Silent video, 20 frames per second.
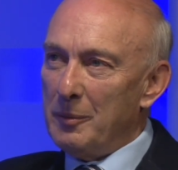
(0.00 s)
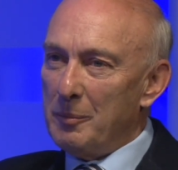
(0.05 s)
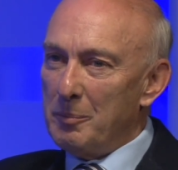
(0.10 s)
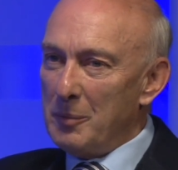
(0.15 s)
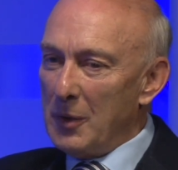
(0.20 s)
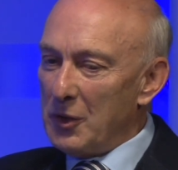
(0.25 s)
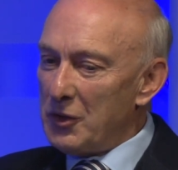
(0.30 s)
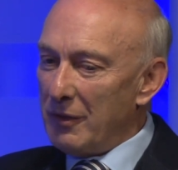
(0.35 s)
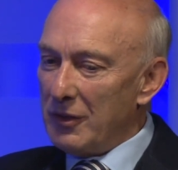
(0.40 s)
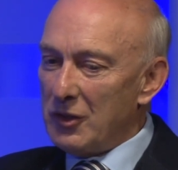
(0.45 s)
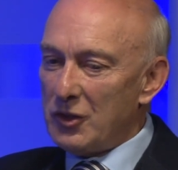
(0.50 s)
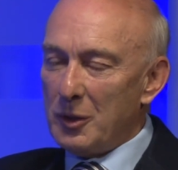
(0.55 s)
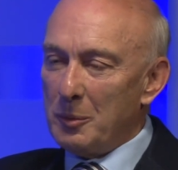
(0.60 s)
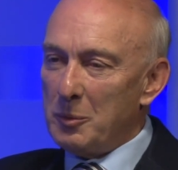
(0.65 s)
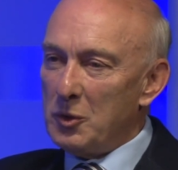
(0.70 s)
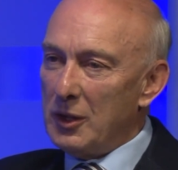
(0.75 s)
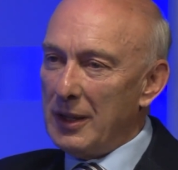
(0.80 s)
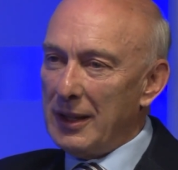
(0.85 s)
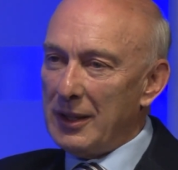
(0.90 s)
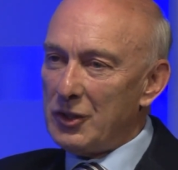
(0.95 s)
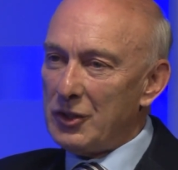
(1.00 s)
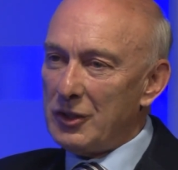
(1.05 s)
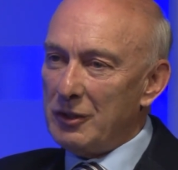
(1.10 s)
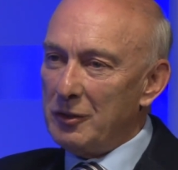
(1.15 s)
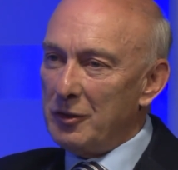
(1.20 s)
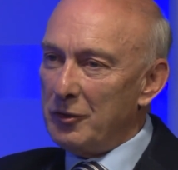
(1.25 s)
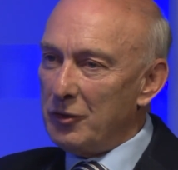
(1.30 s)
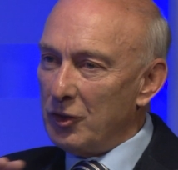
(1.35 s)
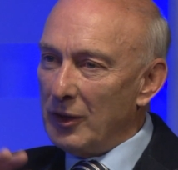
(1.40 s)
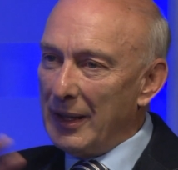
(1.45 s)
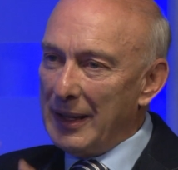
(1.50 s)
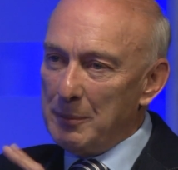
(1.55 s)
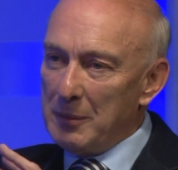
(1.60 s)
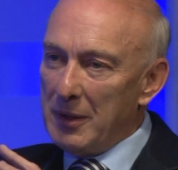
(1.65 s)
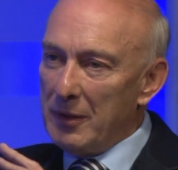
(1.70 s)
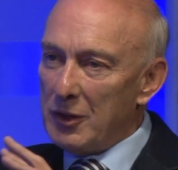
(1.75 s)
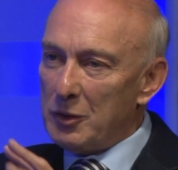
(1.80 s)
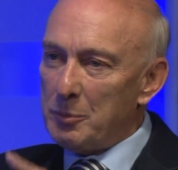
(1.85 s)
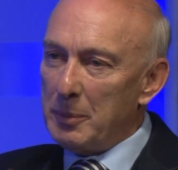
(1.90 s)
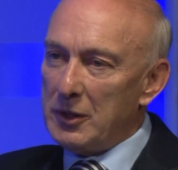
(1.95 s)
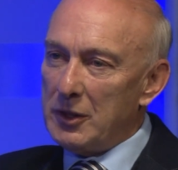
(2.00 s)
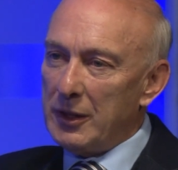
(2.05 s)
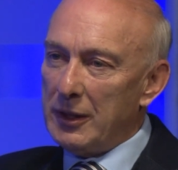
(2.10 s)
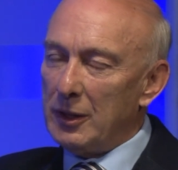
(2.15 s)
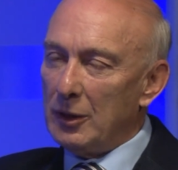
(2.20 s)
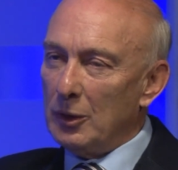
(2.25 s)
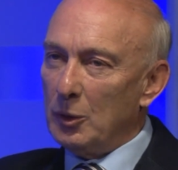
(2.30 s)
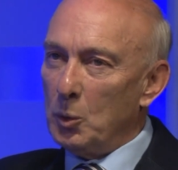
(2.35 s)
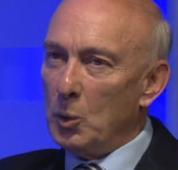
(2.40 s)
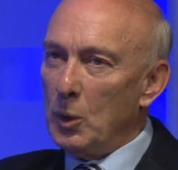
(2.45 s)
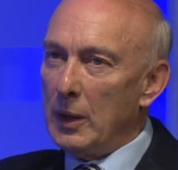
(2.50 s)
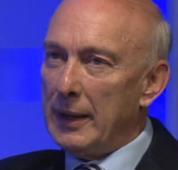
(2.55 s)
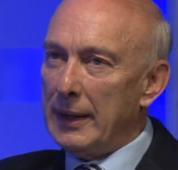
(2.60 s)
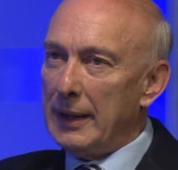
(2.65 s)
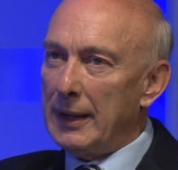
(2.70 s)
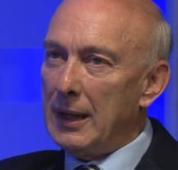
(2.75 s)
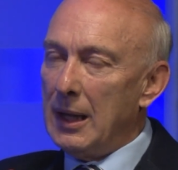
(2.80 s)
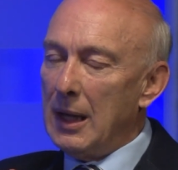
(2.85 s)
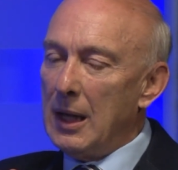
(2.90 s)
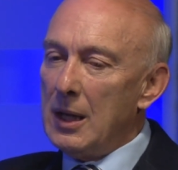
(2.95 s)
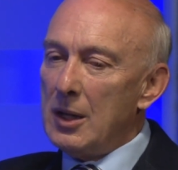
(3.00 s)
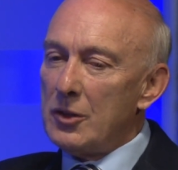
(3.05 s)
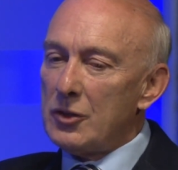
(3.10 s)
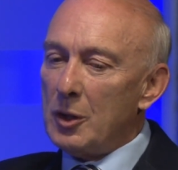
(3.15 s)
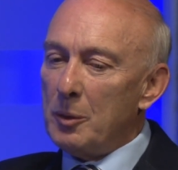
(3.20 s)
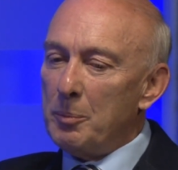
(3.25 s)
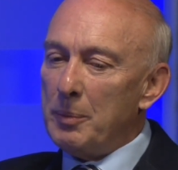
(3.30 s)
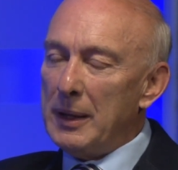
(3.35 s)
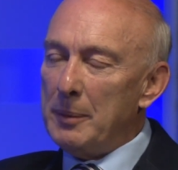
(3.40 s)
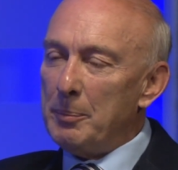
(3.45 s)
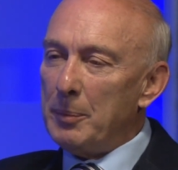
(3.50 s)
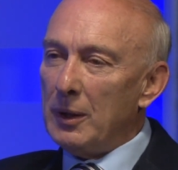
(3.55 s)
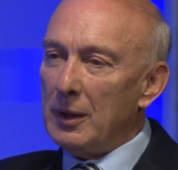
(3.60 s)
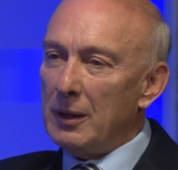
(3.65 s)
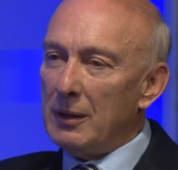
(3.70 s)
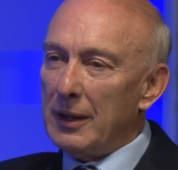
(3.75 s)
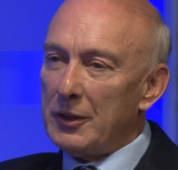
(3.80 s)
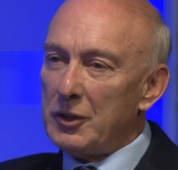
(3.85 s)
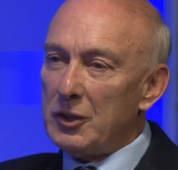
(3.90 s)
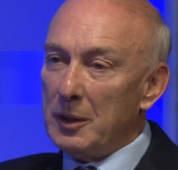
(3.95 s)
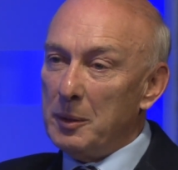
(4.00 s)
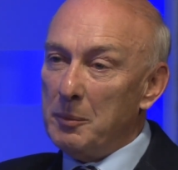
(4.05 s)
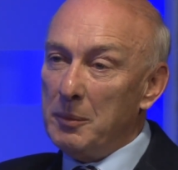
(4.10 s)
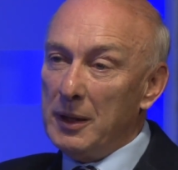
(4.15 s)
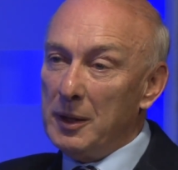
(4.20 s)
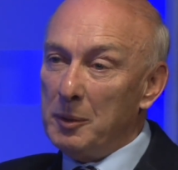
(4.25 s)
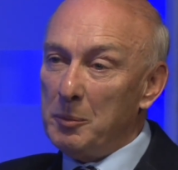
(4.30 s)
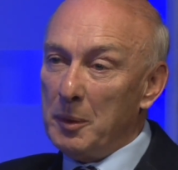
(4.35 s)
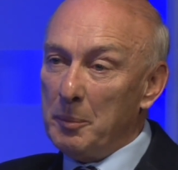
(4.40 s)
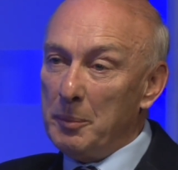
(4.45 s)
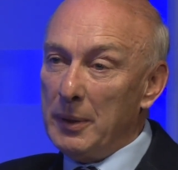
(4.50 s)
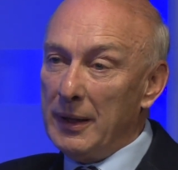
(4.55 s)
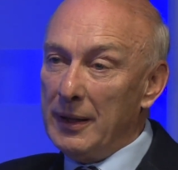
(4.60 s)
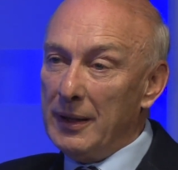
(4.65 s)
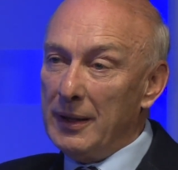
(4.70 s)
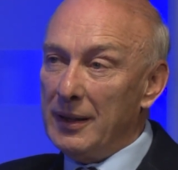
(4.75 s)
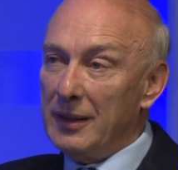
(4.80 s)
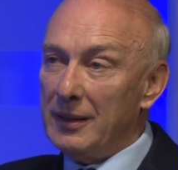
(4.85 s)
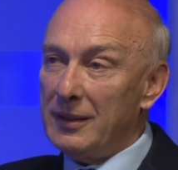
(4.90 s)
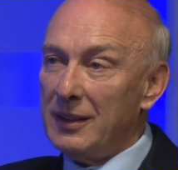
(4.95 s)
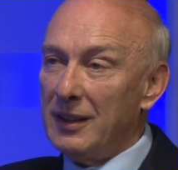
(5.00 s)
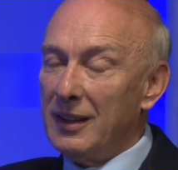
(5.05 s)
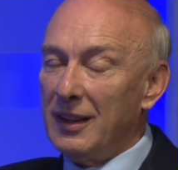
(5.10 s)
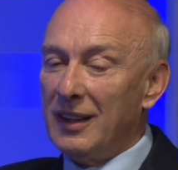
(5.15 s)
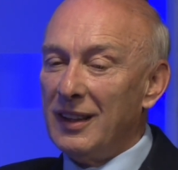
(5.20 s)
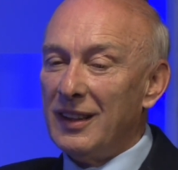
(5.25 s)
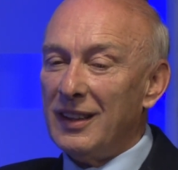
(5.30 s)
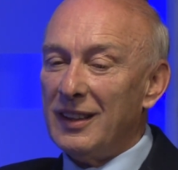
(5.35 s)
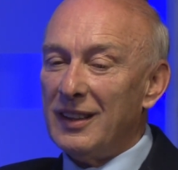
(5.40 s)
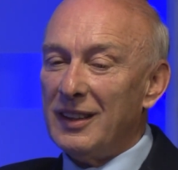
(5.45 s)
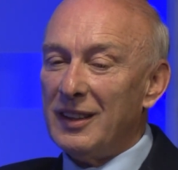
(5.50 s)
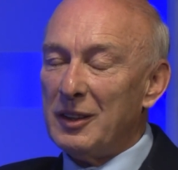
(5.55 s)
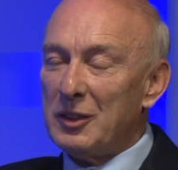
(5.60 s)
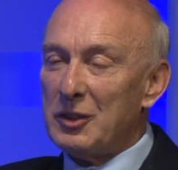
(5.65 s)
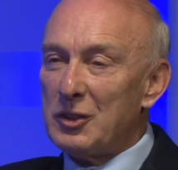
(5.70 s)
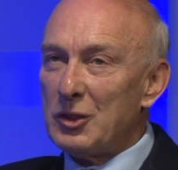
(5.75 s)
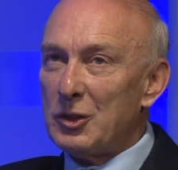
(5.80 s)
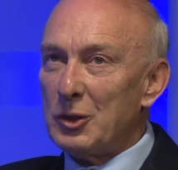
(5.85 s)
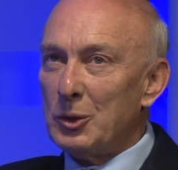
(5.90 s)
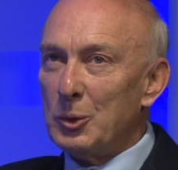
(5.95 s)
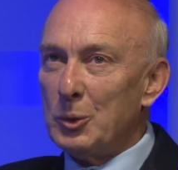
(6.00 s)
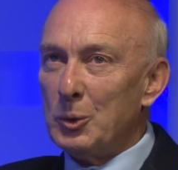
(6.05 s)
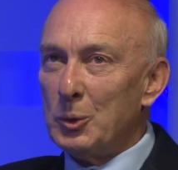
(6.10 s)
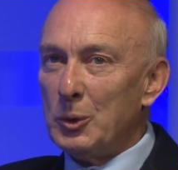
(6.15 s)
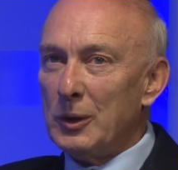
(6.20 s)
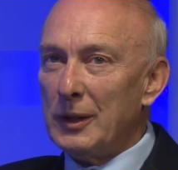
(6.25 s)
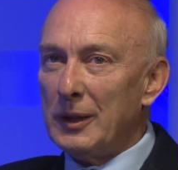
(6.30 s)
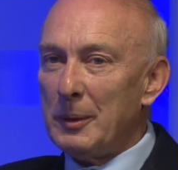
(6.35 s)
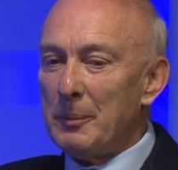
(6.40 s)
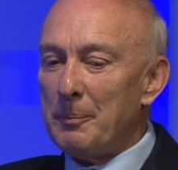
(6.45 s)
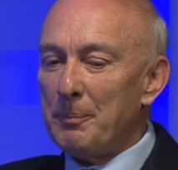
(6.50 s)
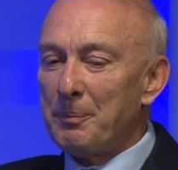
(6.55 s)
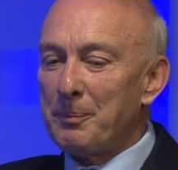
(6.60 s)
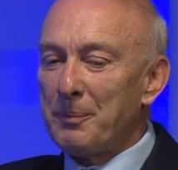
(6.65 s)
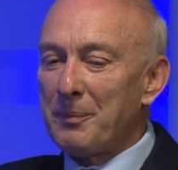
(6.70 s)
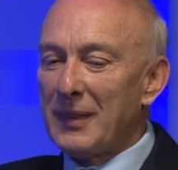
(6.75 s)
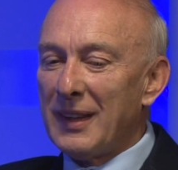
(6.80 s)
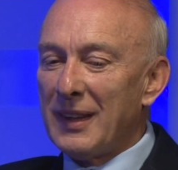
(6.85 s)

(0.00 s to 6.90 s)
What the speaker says: most of the subjects are framed in this particular way. So people are actually being prepared to